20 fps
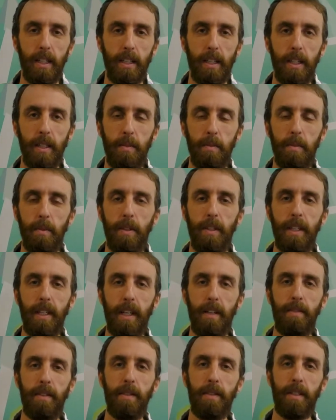Good
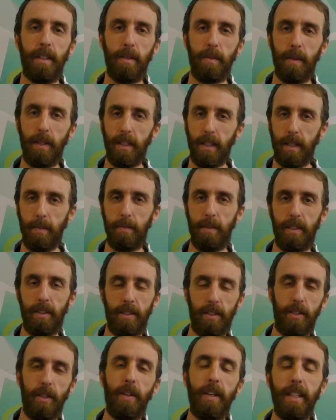morning, everyone, and welcome to
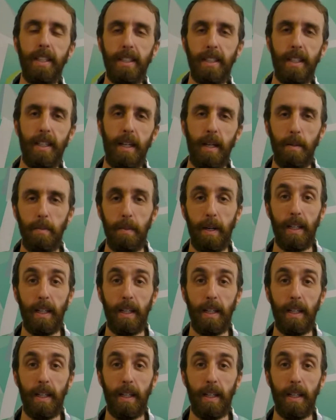Storytime.